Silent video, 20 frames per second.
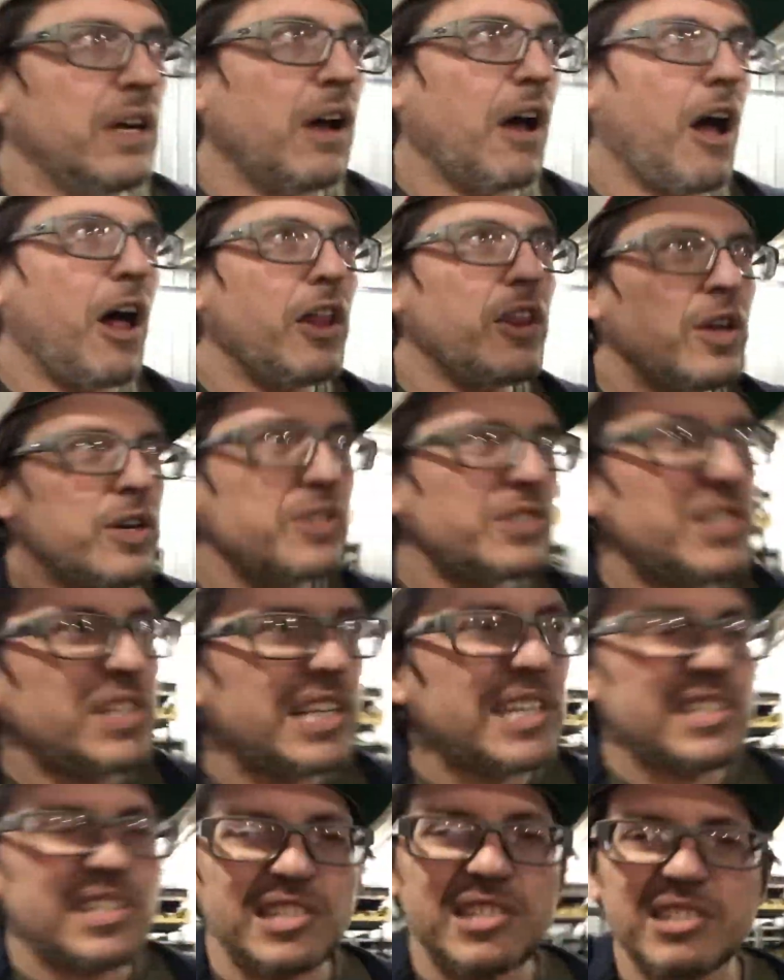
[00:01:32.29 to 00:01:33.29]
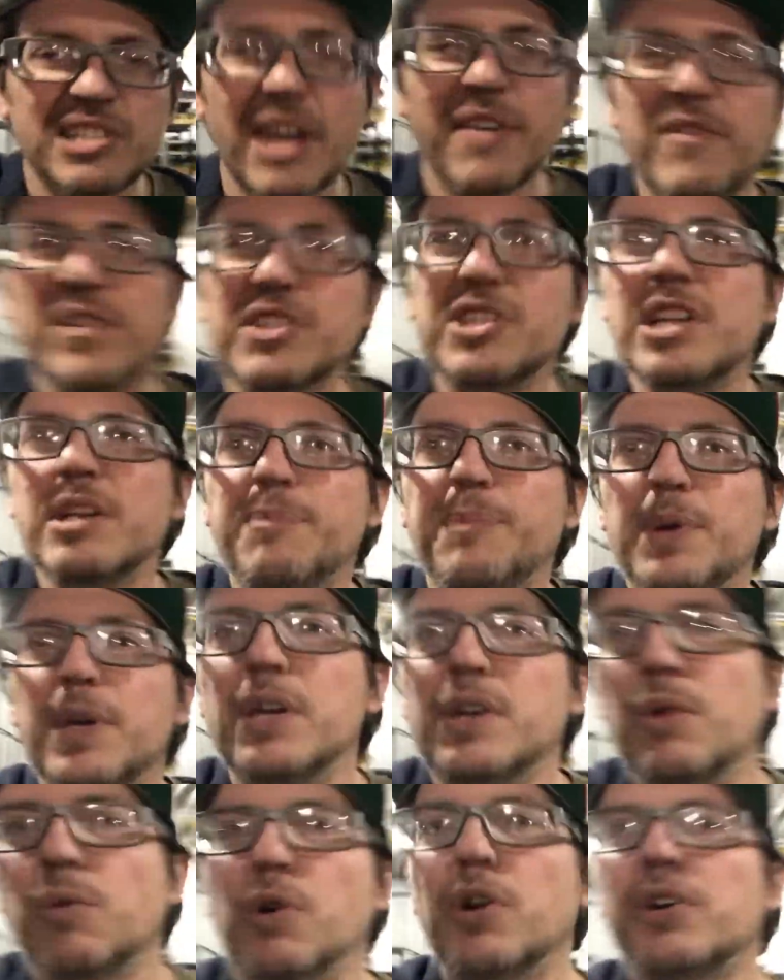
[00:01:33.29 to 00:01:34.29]
all those 6 and 7
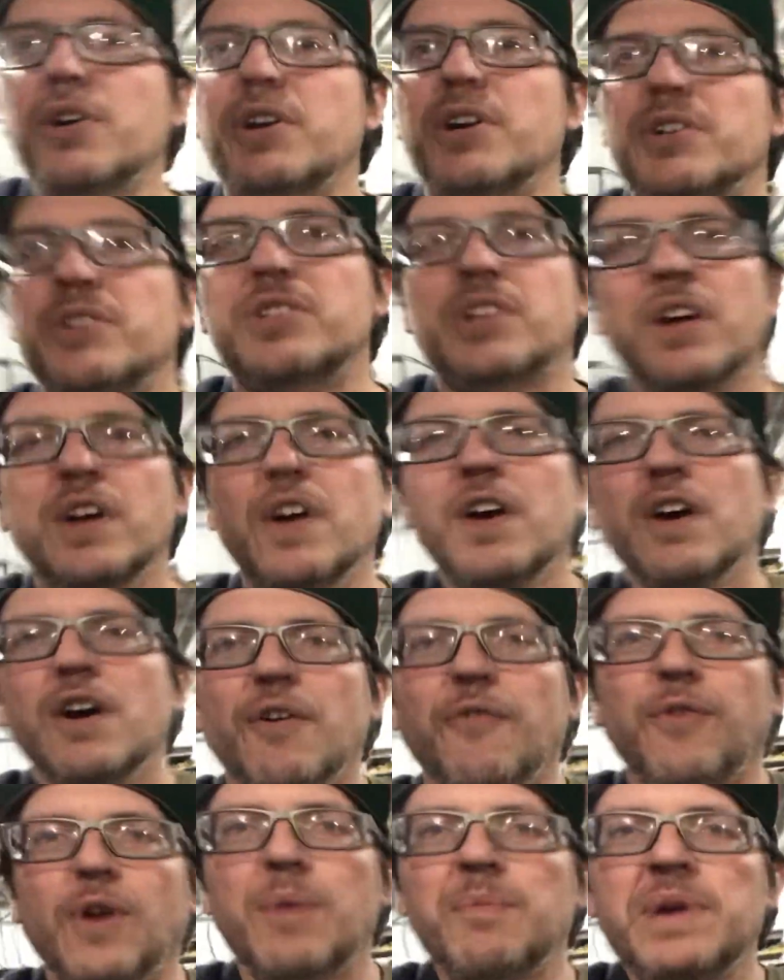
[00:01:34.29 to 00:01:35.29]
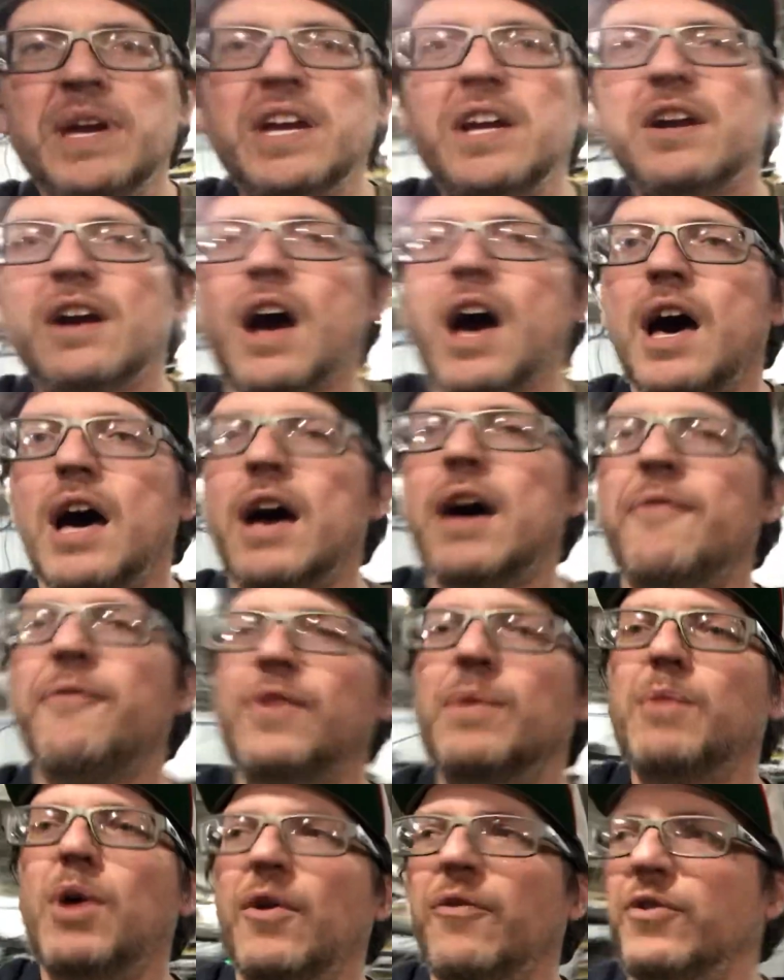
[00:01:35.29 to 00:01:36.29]
GPU workers from here,
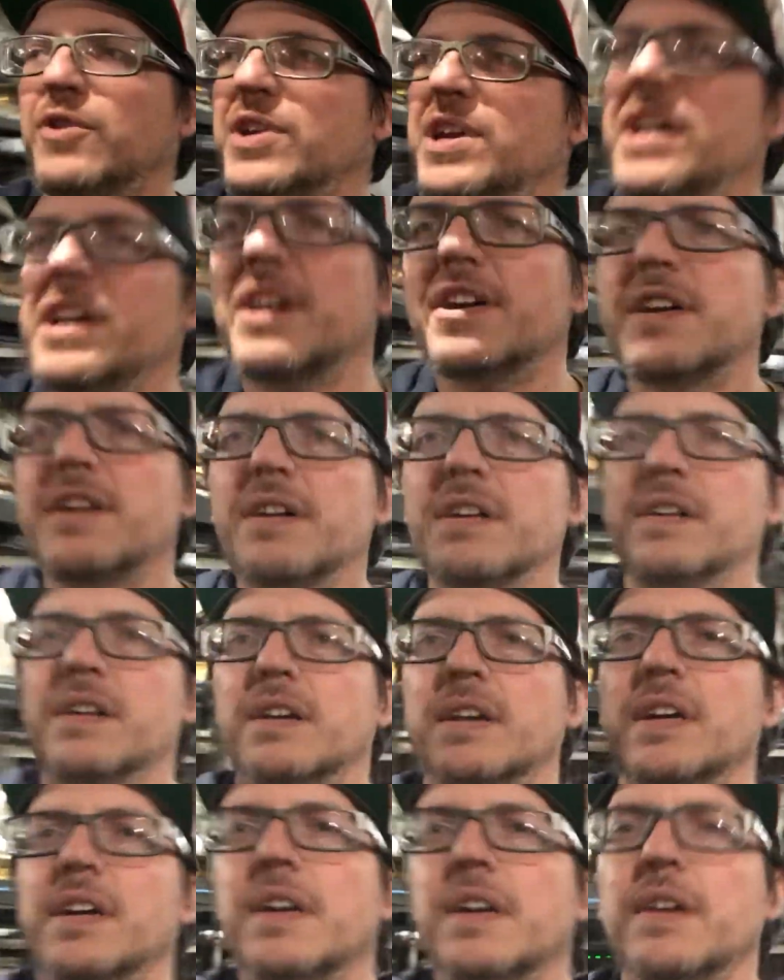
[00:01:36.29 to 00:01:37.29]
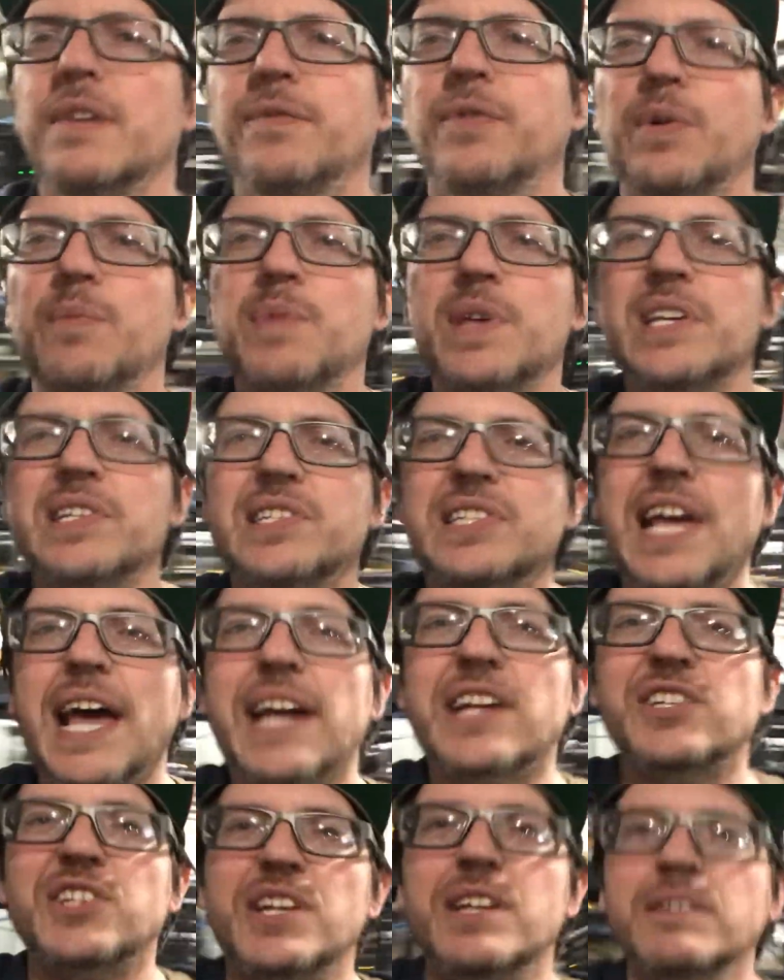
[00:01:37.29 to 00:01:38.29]
from over here, from this
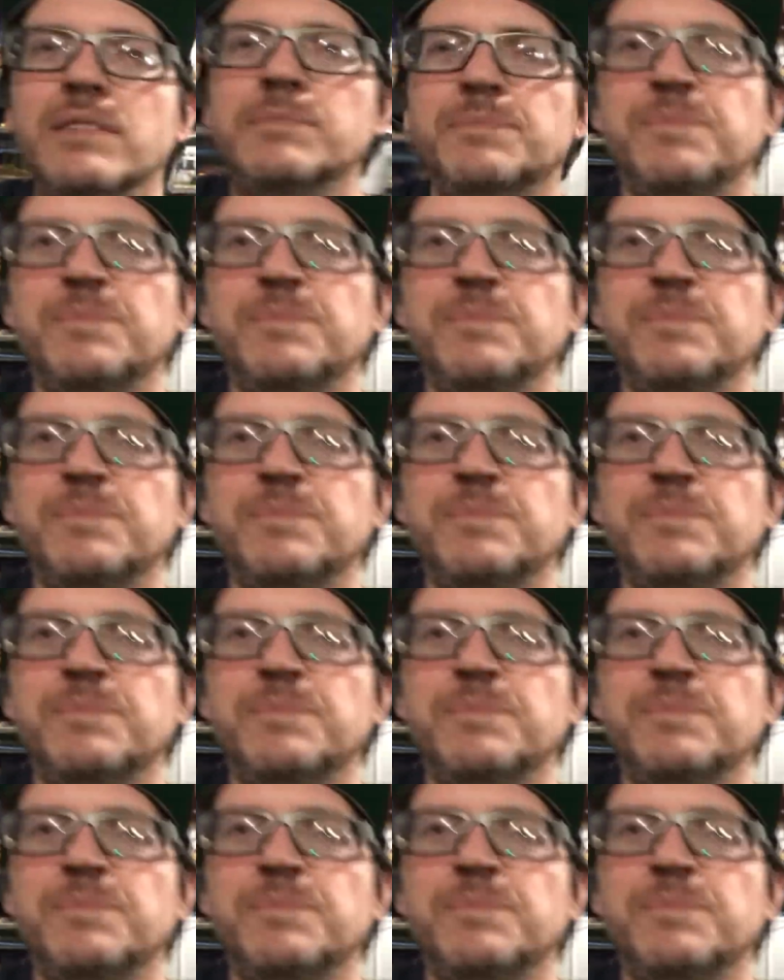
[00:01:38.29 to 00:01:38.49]
section